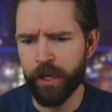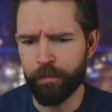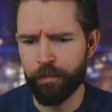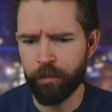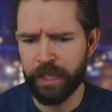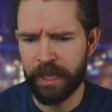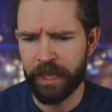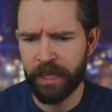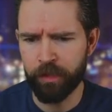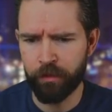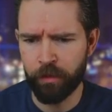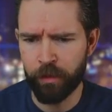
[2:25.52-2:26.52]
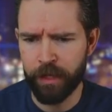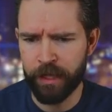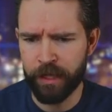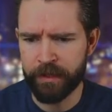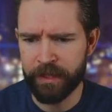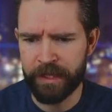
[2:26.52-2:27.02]
you probably can't do it
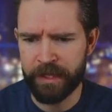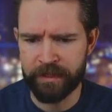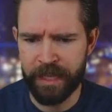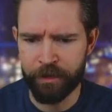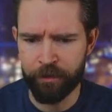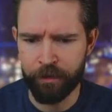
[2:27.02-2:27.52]
with is ladder